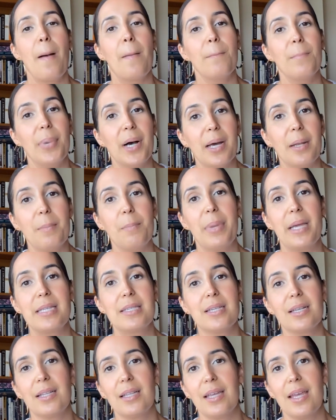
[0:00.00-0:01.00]
But
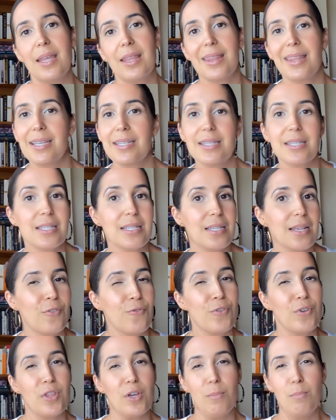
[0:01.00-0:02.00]
basically, this is,
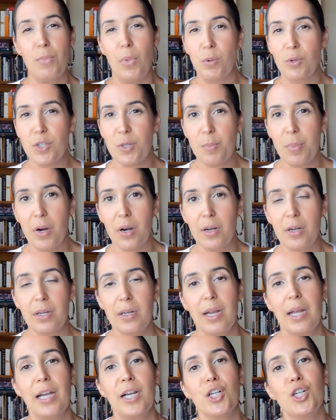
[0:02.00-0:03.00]
for the most part,
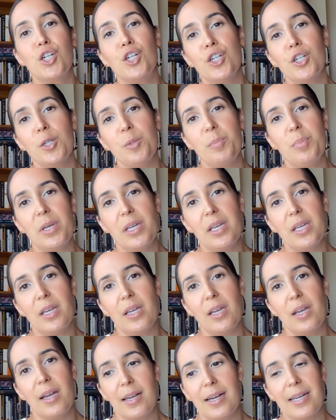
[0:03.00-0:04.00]
could
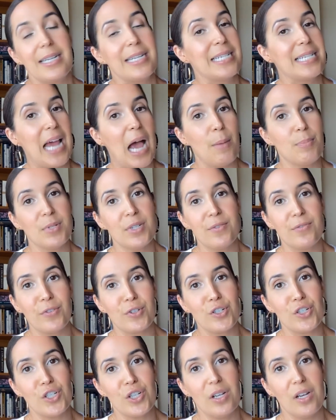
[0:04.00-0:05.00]
be an adapted
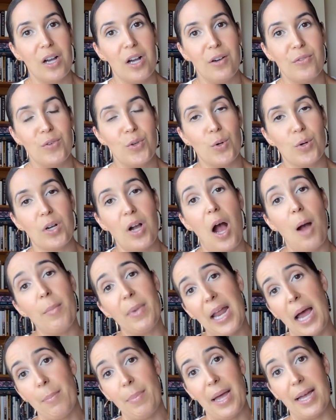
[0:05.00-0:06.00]
version of your Common
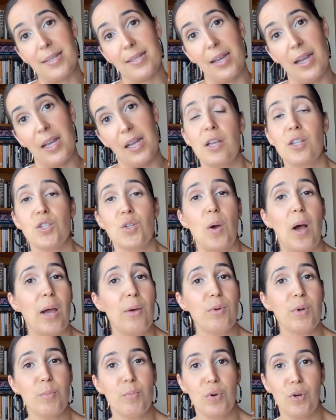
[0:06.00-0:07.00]
App essay. So I
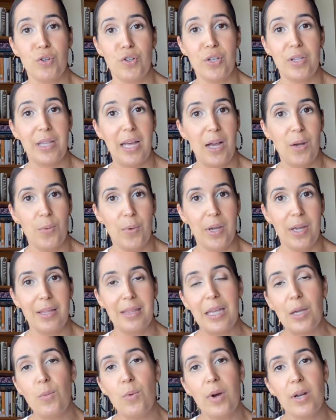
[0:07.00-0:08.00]
would approach it that way.
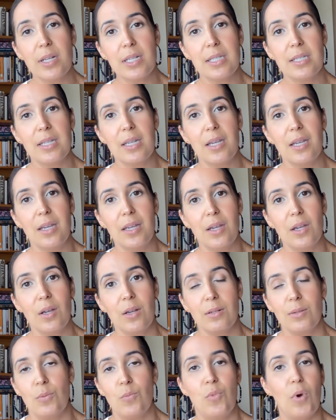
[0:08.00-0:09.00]
They want to see
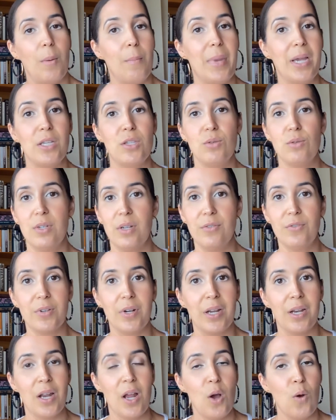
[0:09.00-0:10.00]
what makes you
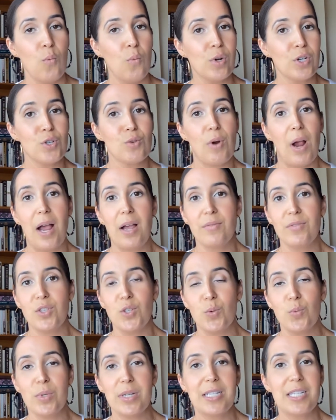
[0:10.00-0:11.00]
different, what drives
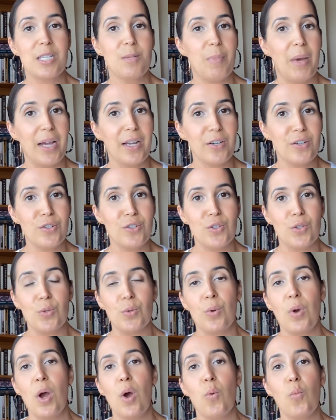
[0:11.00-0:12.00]
you, what inspires
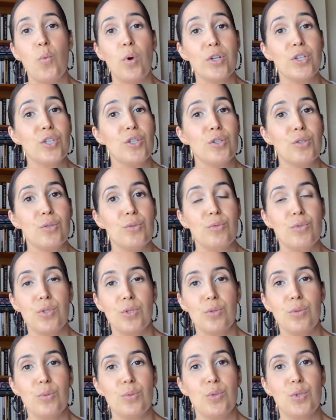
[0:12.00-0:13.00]
you, what do you
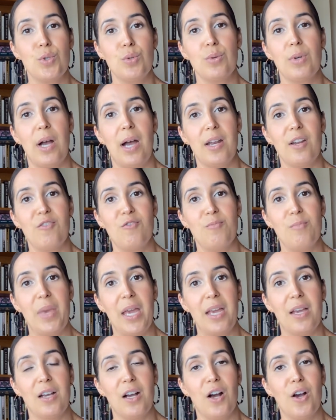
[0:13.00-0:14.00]
do to kind of
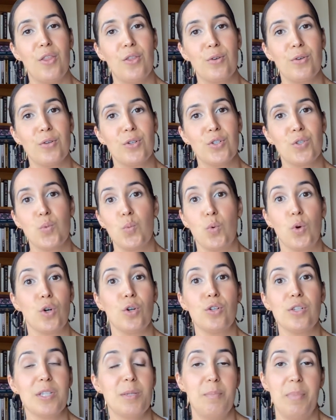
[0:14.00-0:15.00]
make others'
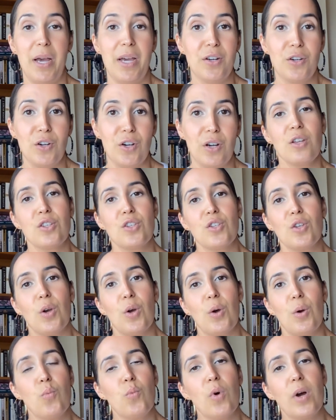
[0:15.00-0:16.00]
worlds better.
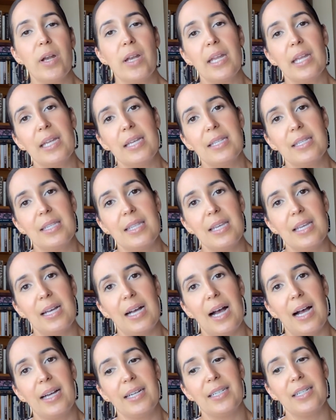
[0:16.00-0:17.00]
So what is the
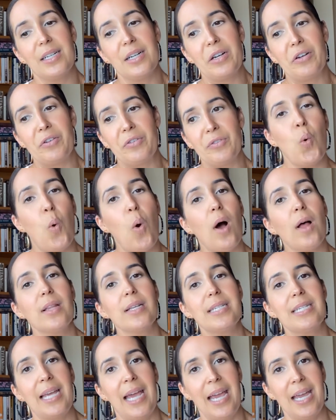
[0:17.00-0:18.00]
kind of
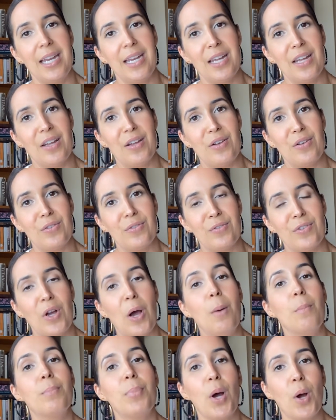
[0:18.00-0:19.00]
qualitative
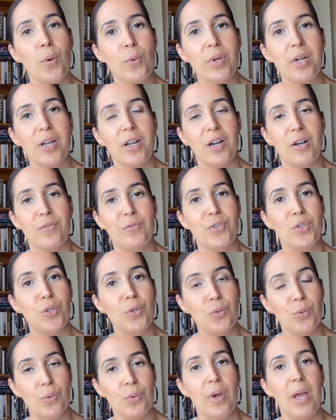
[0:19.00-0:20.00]
component of
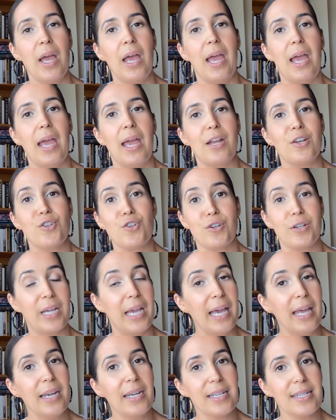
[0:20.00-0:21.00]
you and your
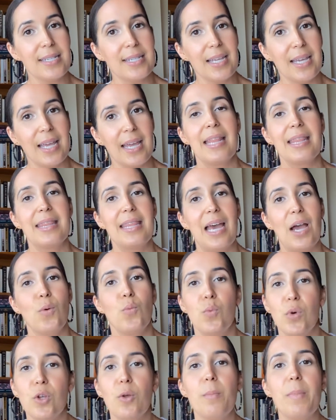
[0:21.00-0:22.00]
candidacy that
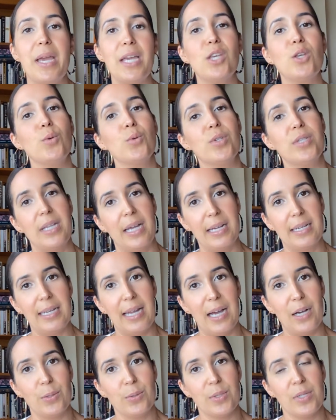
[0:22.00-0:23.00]
will make you stand
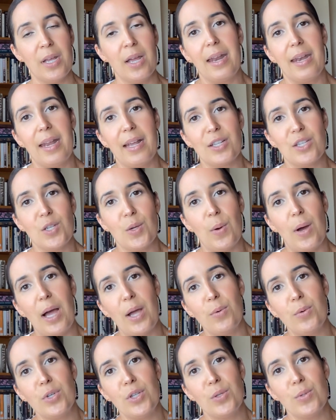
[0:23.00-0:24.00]
out? And so I
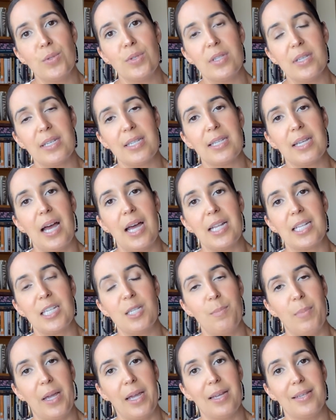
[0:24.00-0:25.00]
would use this kind of
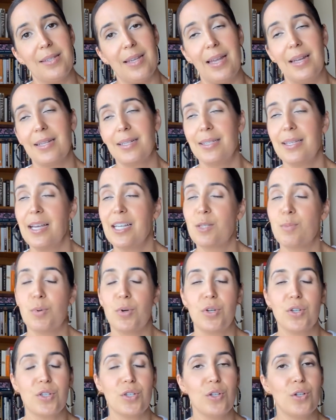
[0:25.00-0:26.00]
space, and it says
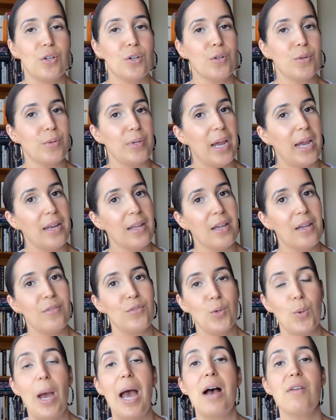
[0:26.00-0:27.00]
personal, creative,
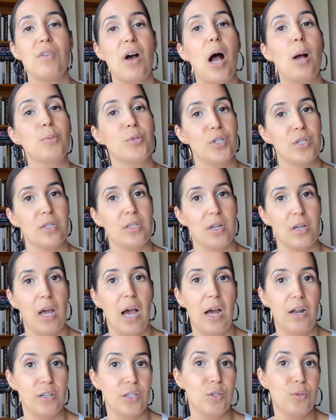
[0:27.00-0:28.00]
you have options on
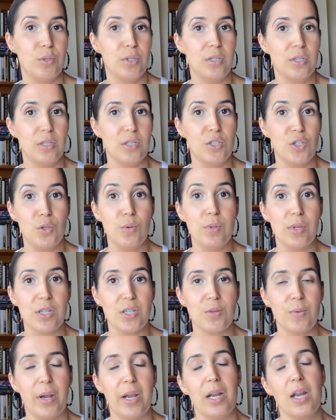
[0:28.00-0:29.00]
how you can do
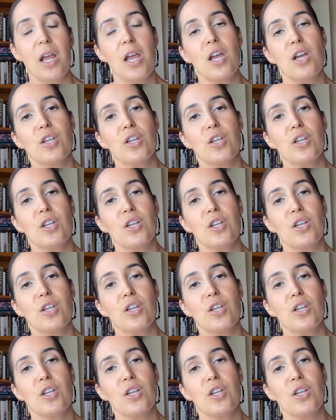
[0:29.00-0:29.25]
this, right?